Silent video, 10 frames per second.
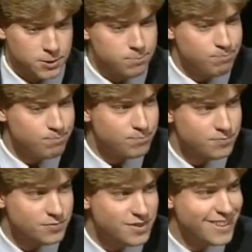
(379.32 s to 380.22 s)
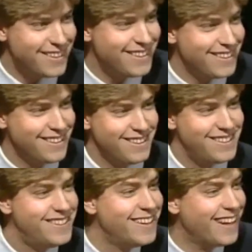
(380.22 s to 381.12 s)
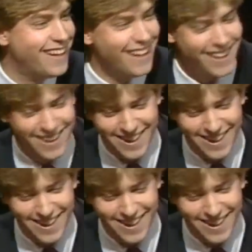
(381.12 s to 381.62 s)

looks like someone I dated on a bad night.